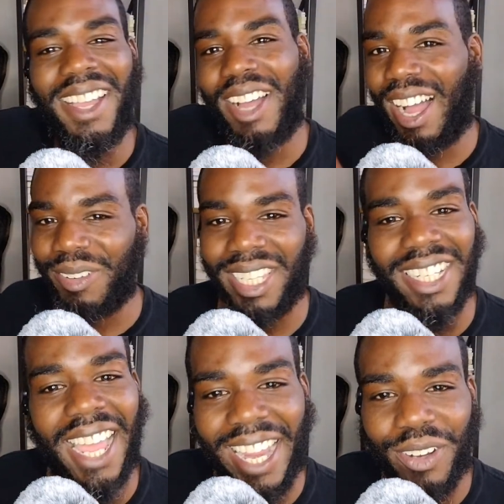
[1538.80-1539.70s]
I'm
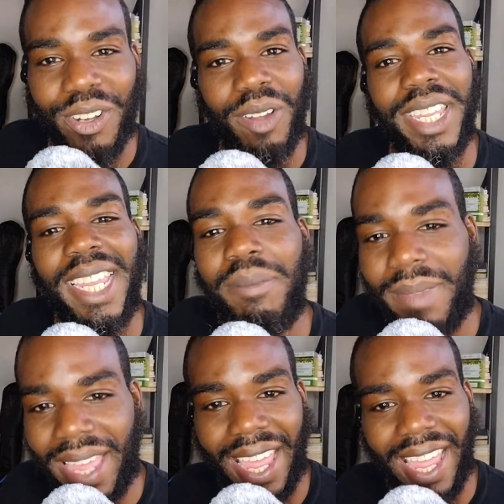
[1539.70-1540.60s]
getting angry. I'm getting
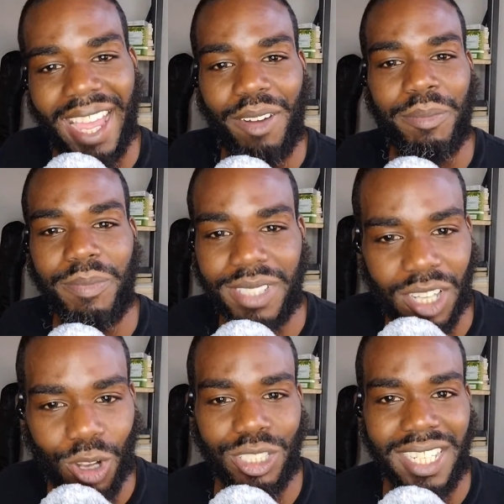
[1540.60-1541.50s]
mad. I'm
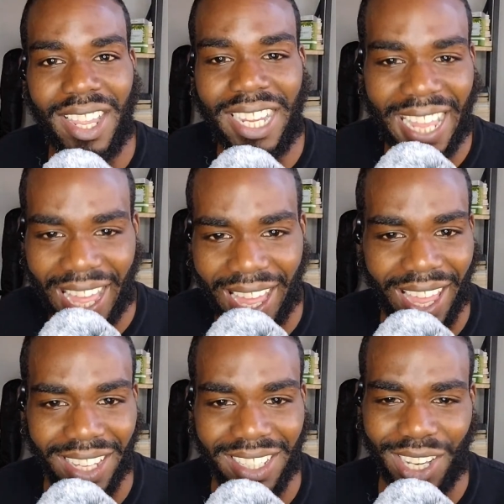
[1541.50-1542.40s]
cursing at
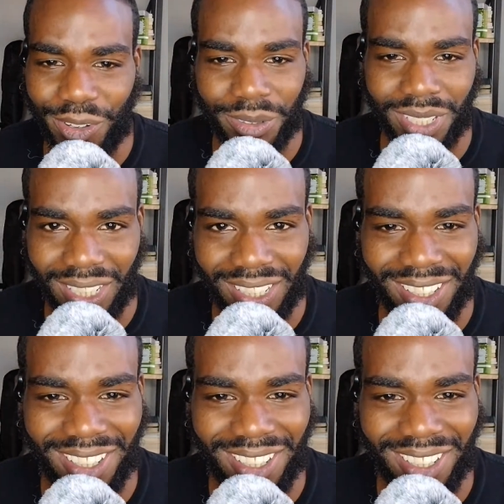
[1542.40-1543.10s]
God and everything.